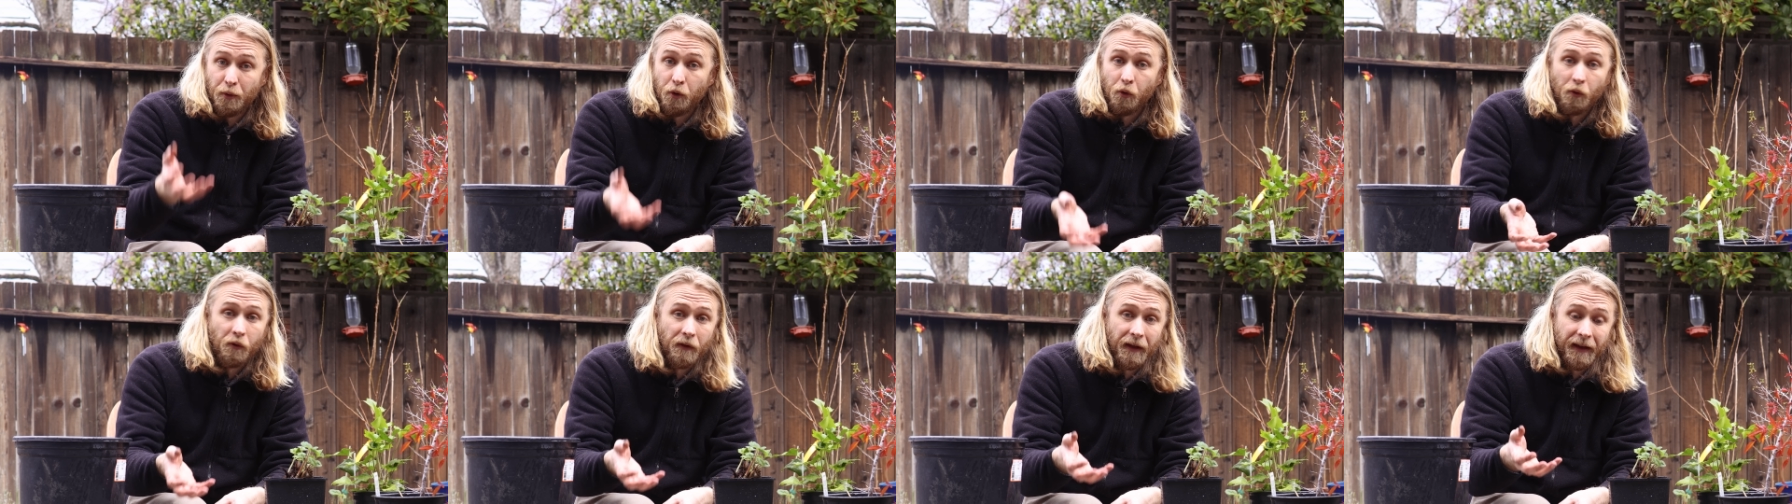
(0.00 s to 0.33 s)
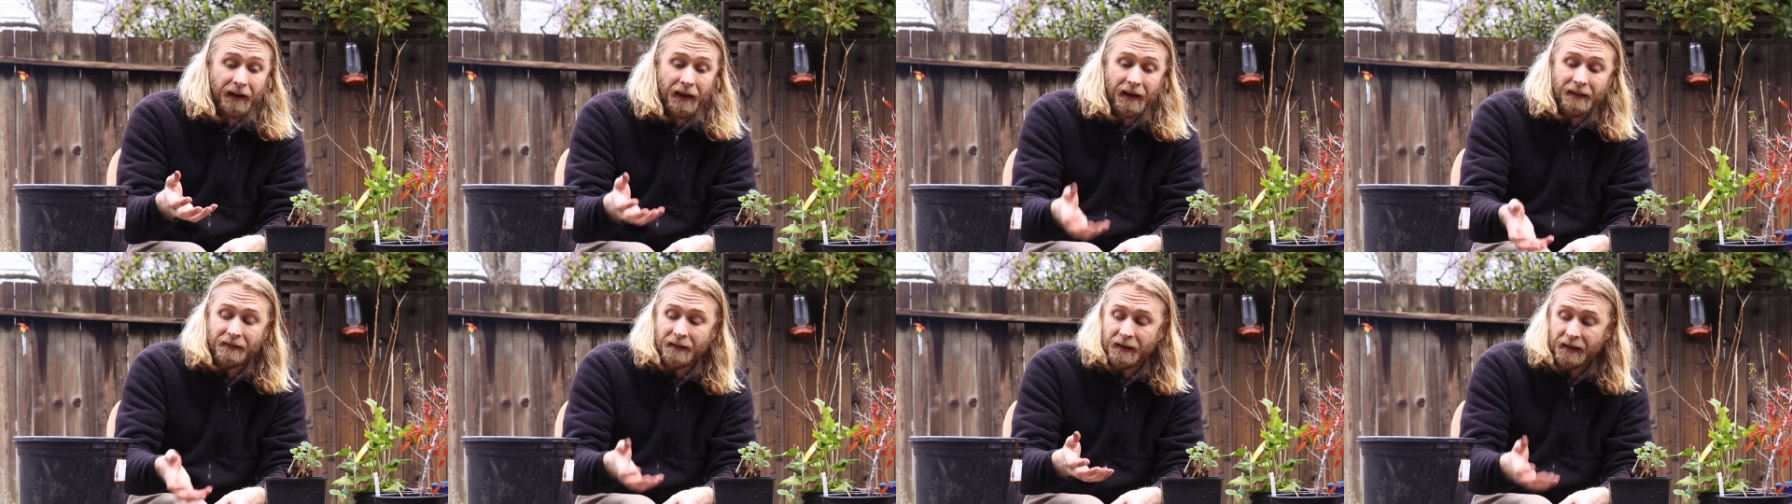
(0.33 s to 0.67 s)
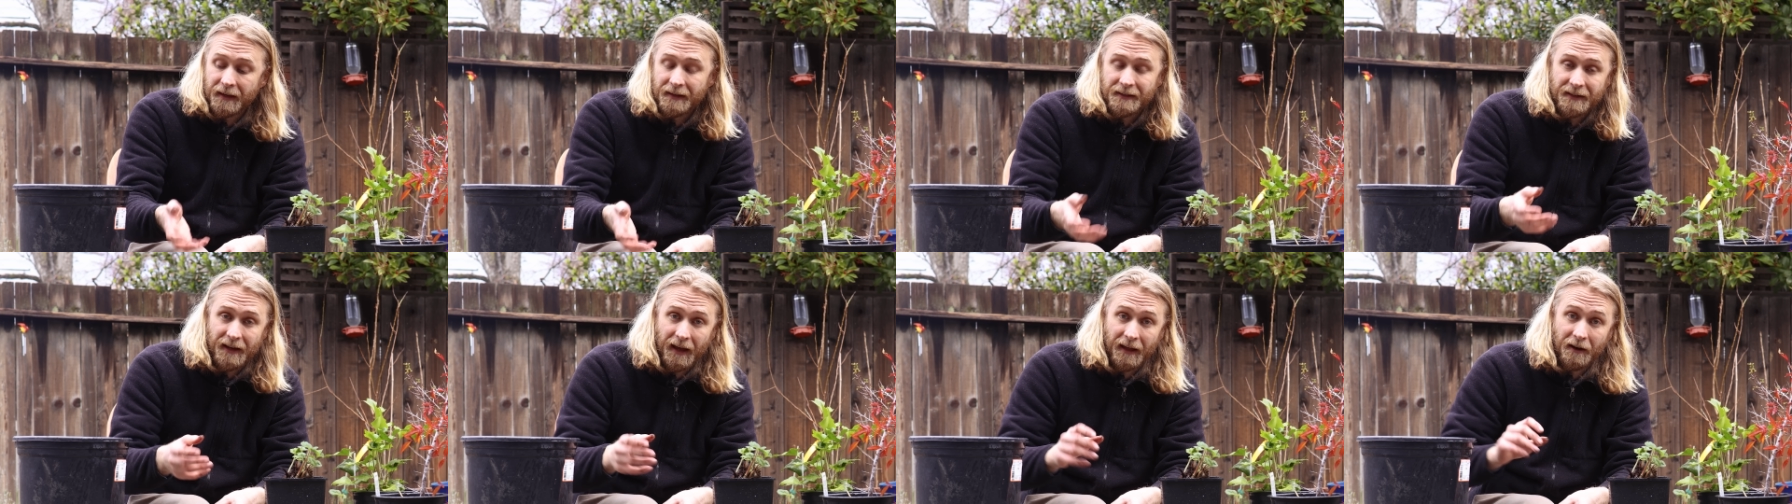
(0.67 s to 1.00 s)
pooling in the
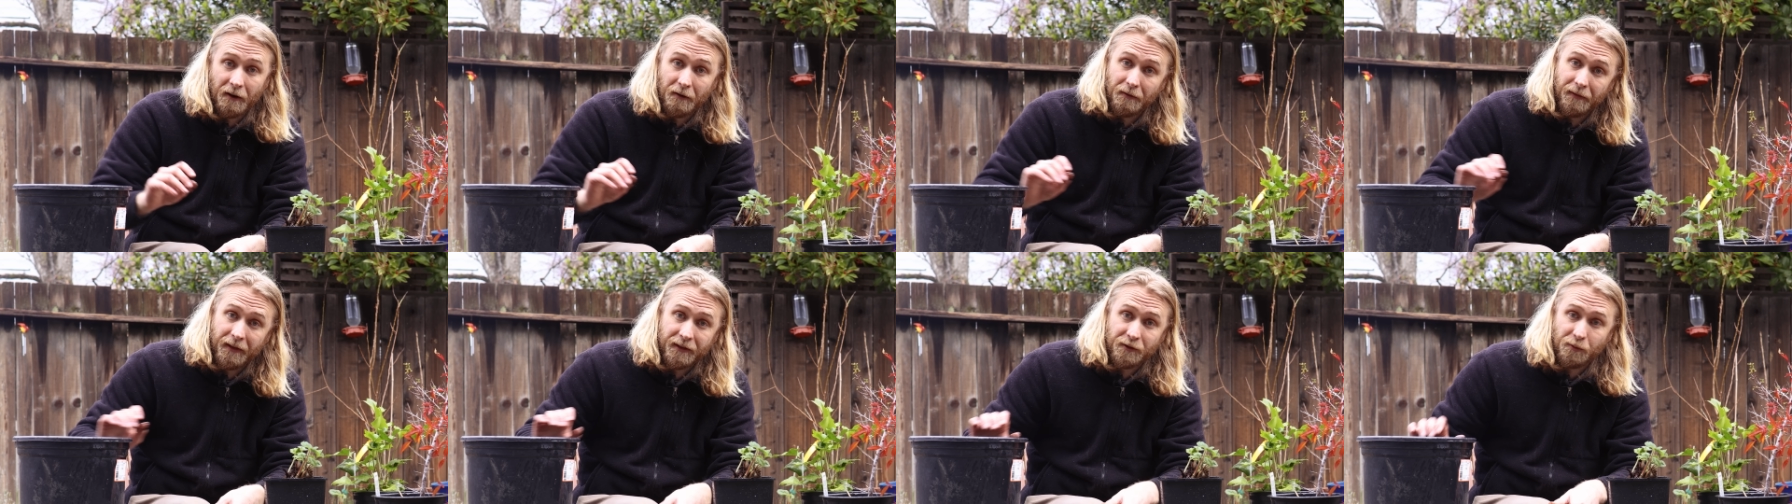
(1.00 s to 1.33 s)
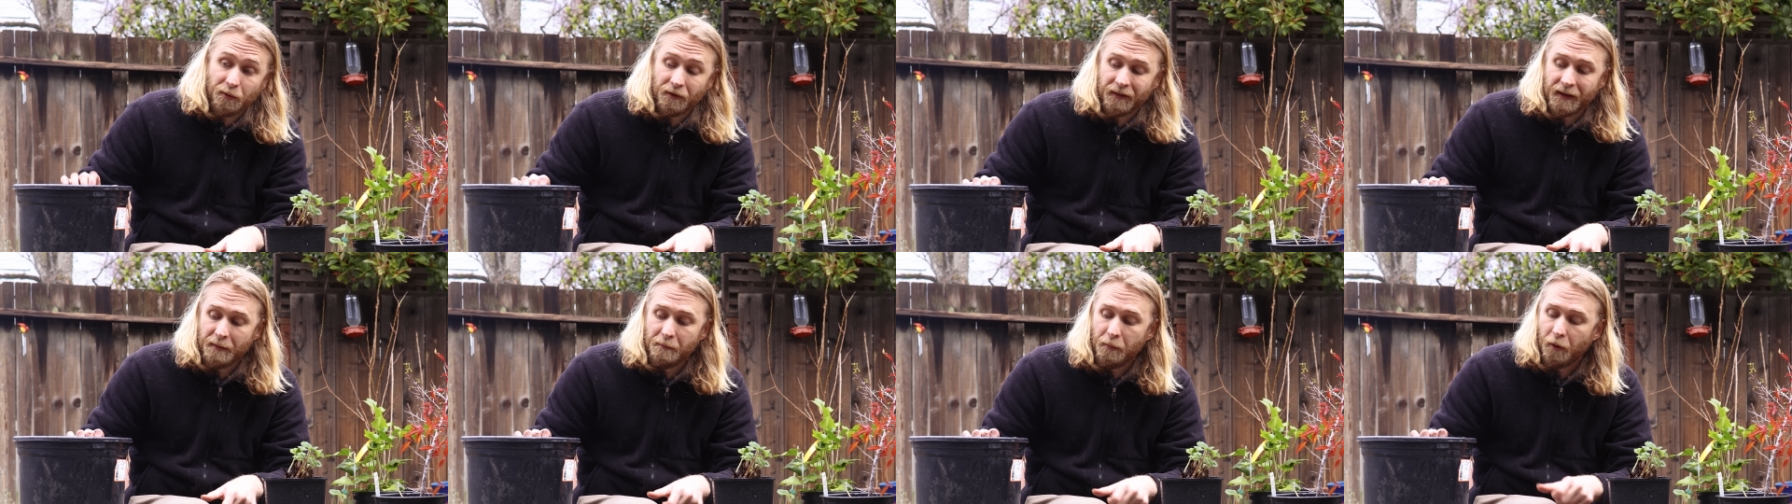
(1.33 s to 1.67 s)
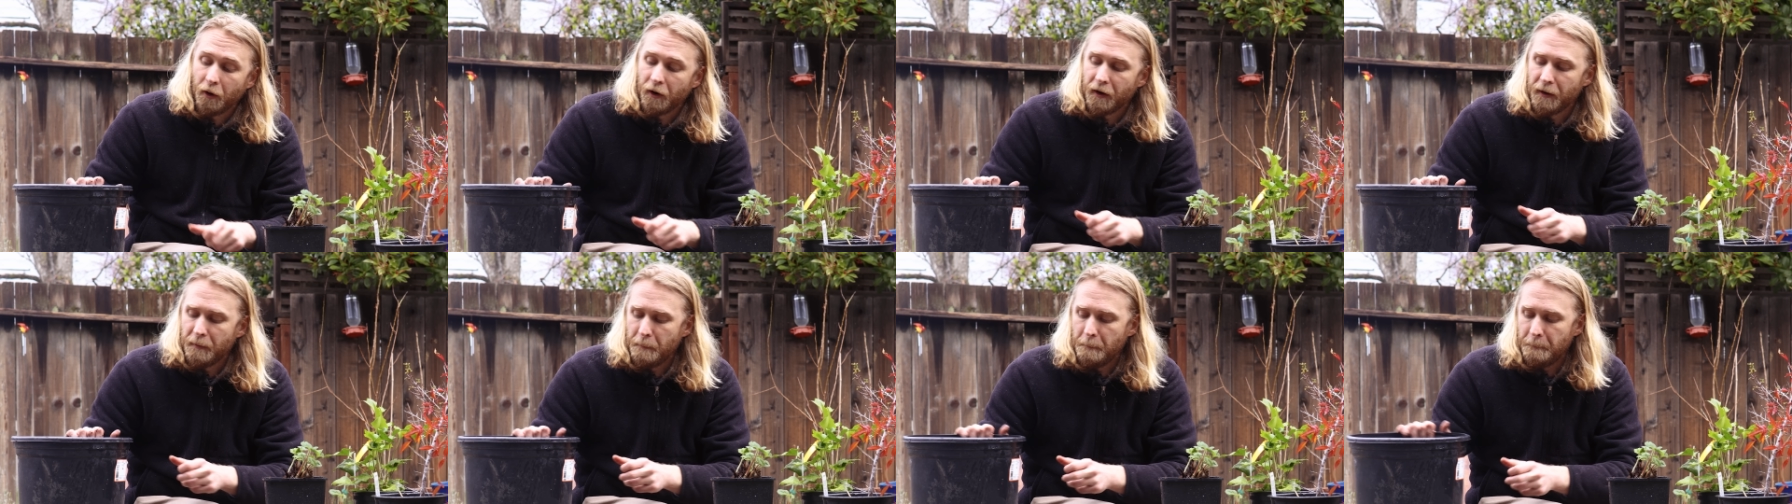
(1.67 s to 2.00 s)
container. That's really
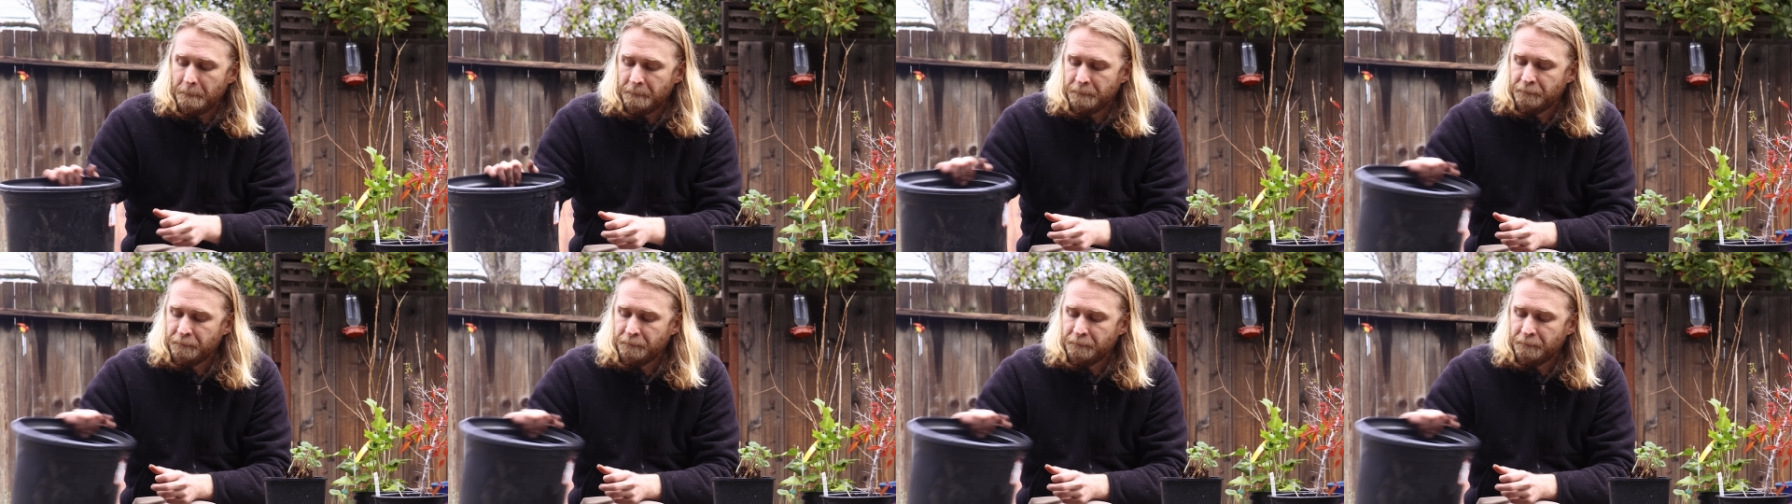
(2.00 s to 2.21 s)
important.